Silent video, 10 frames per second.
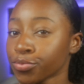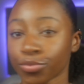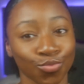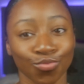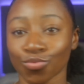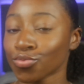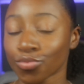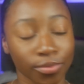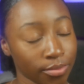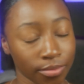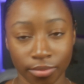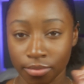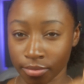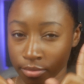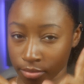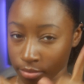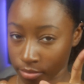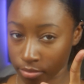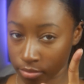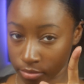There's a few more things I
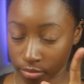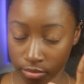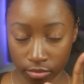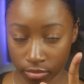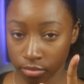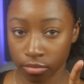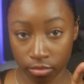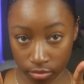need you to do